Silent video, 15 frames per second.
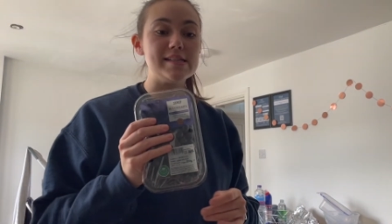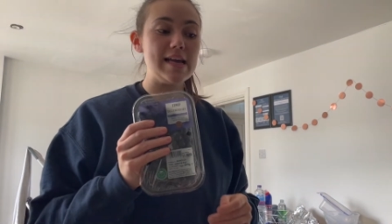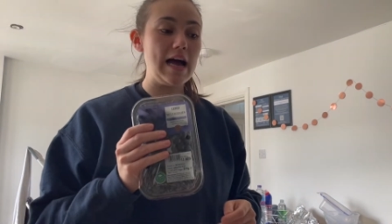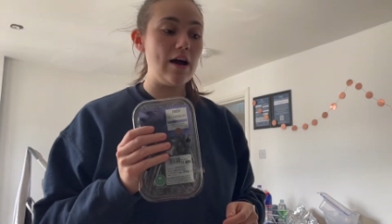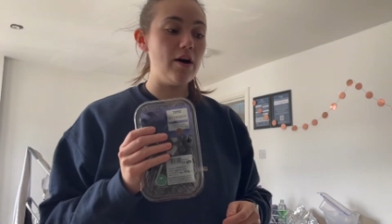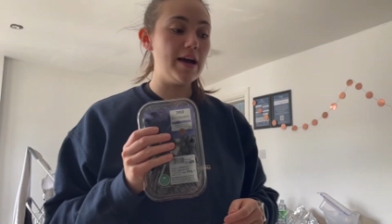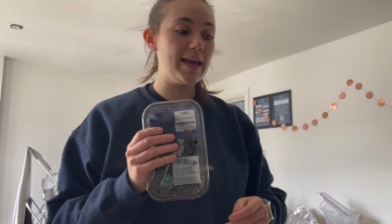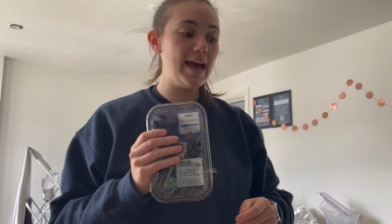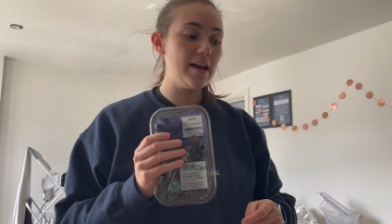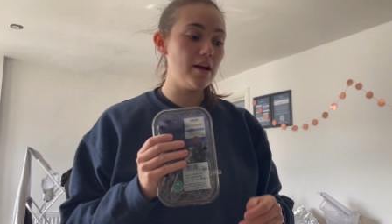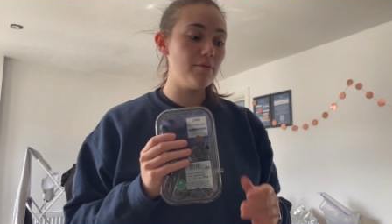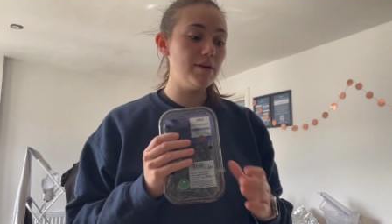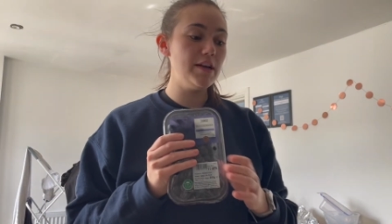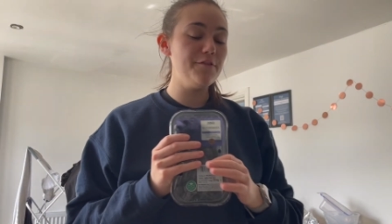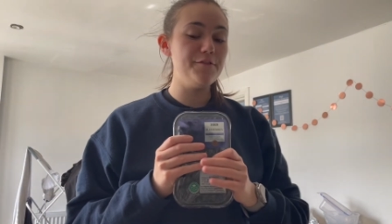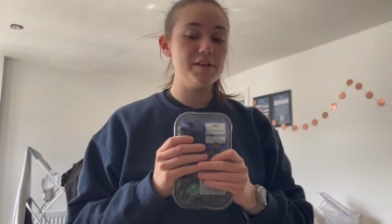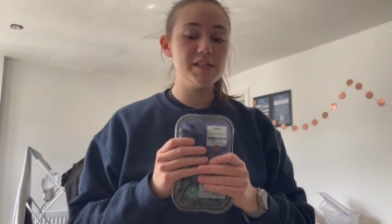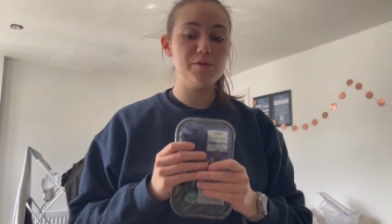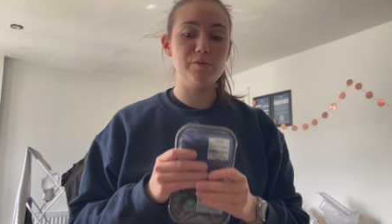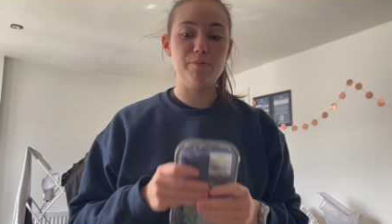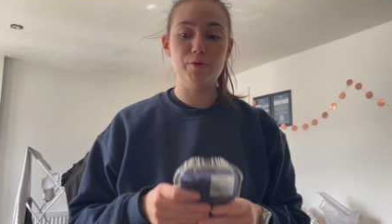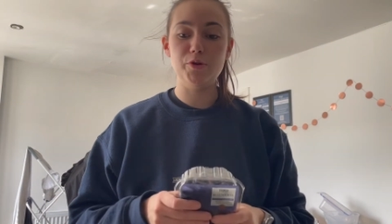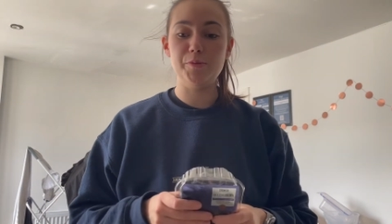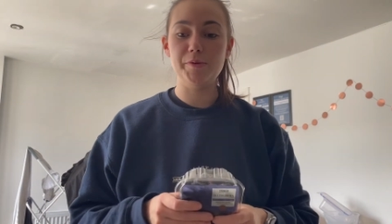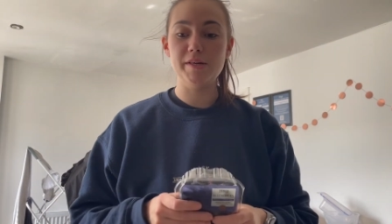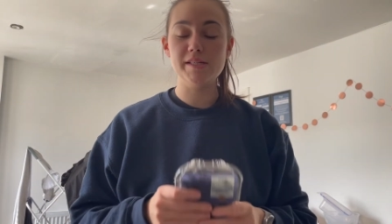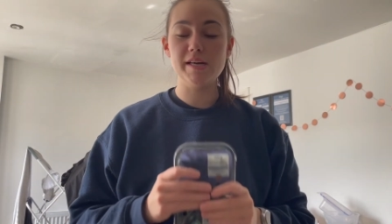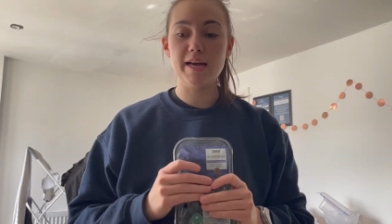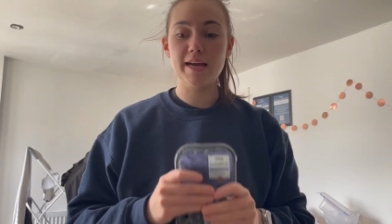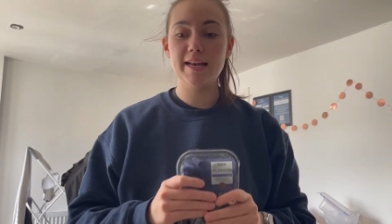Now, again, I'm really fussy with
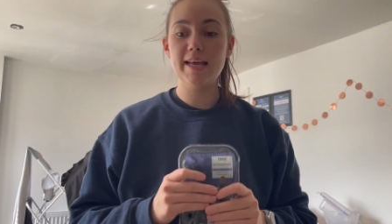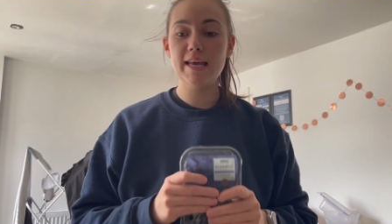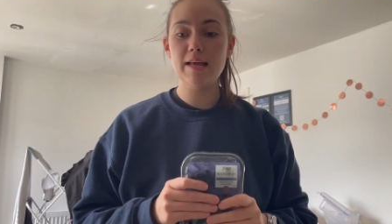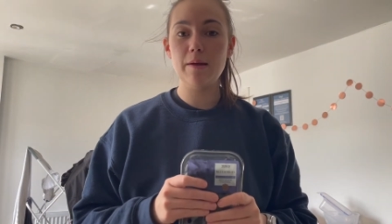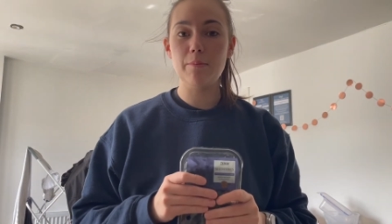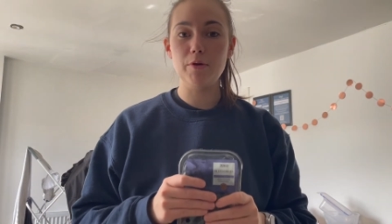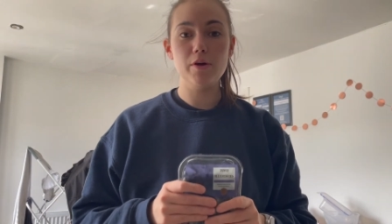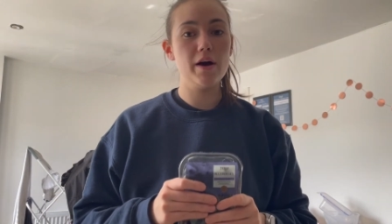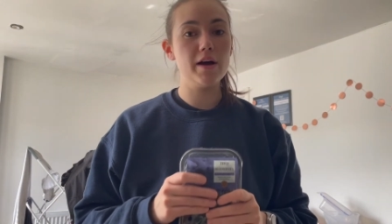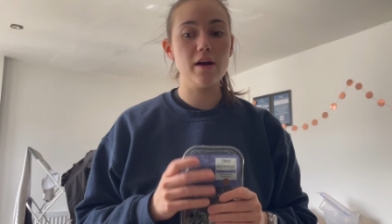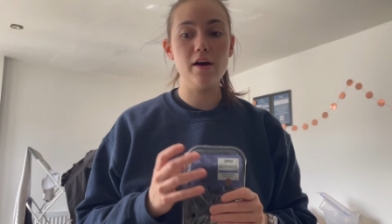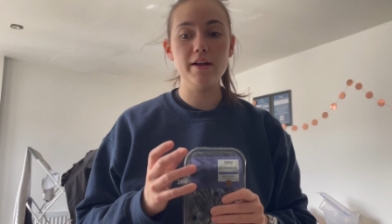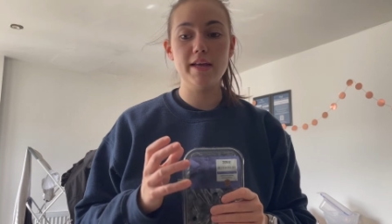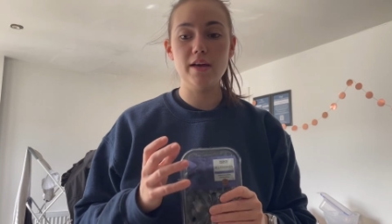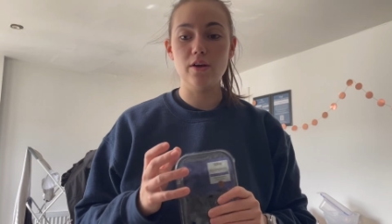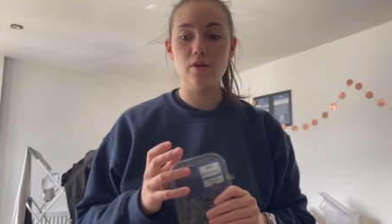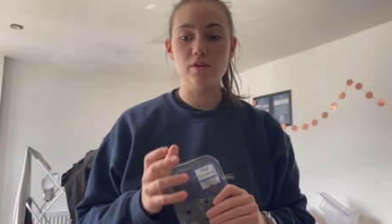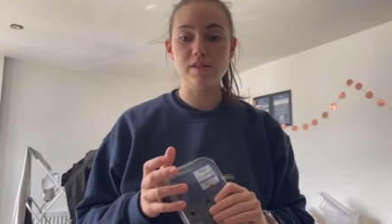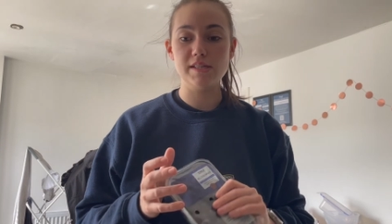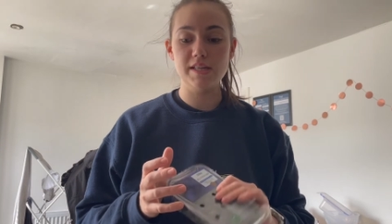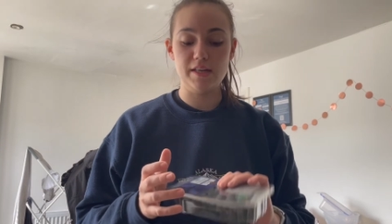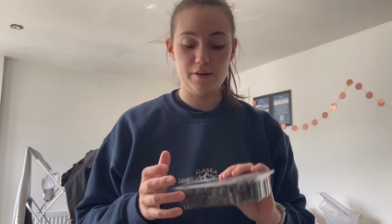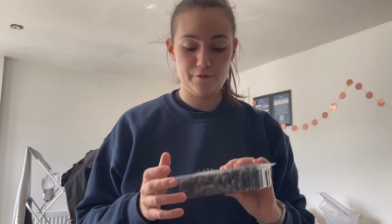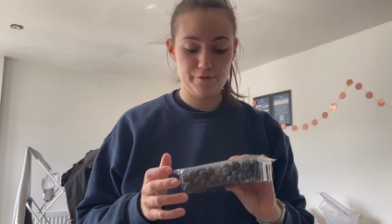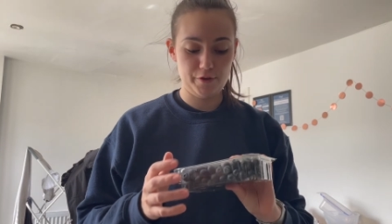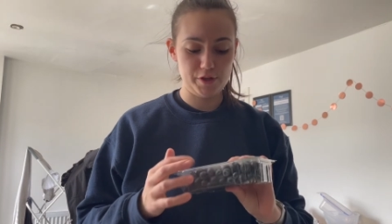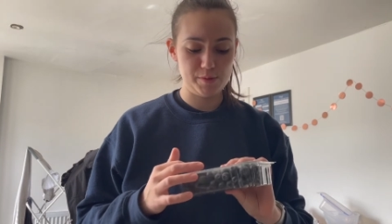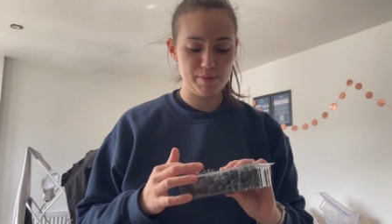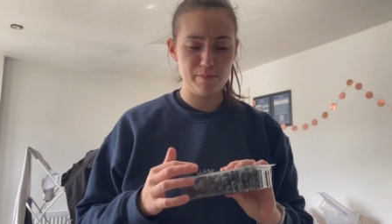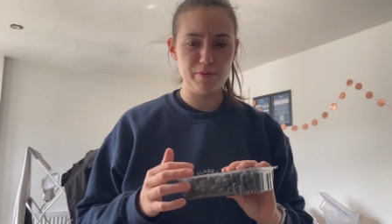blueberries. I can eat, I can't eat a lot of seeded
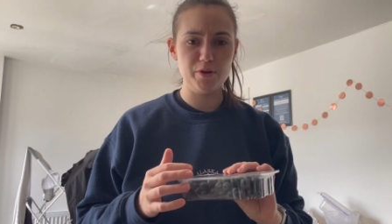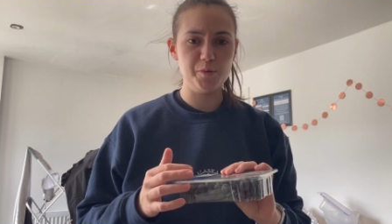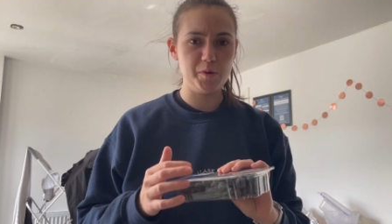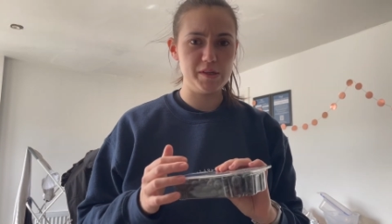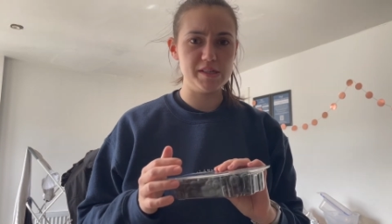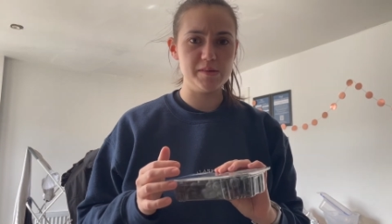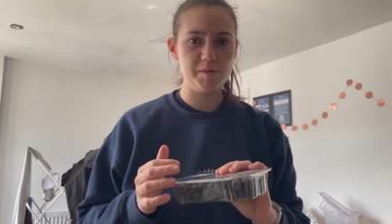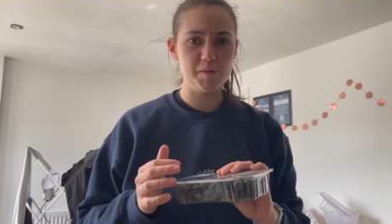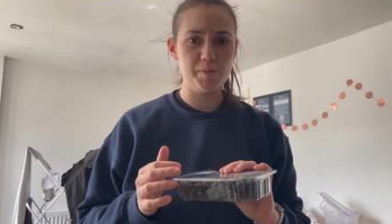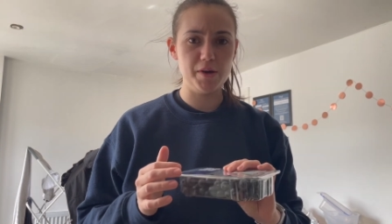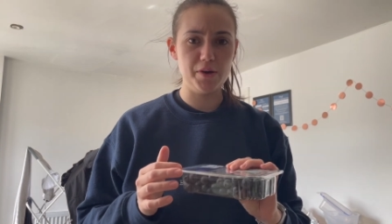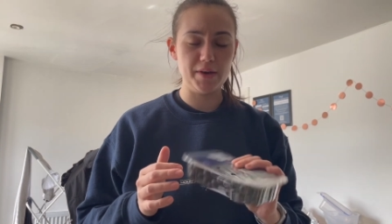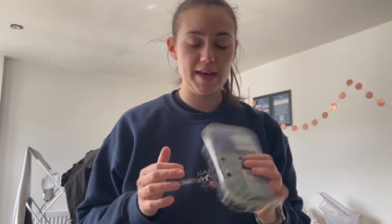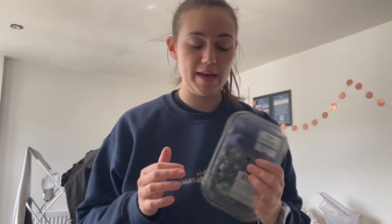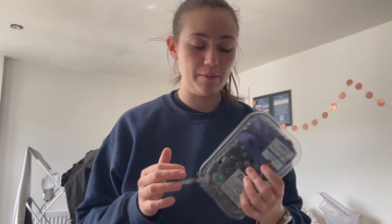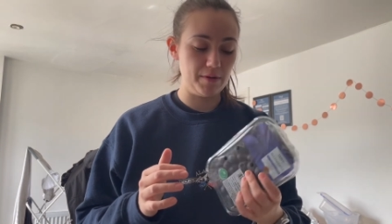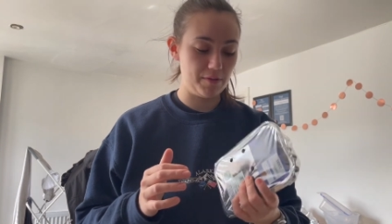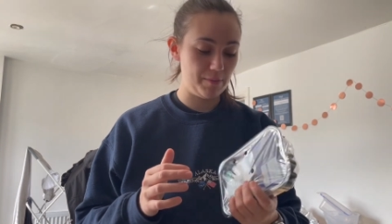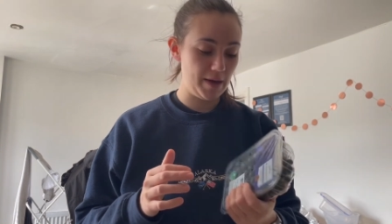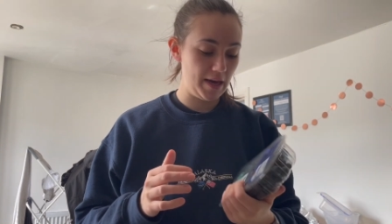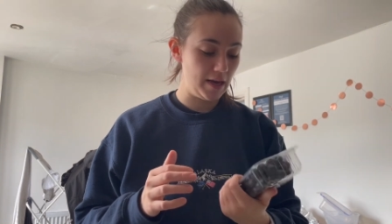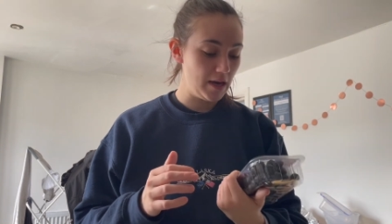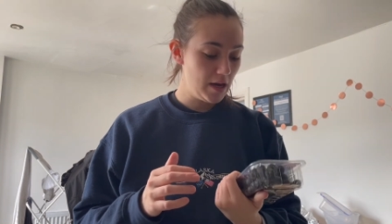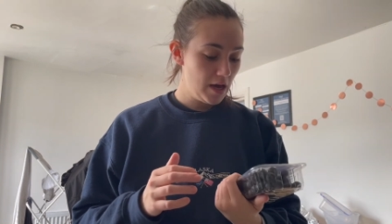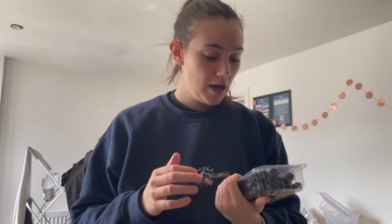foods, but blueberries seem to be okay with me.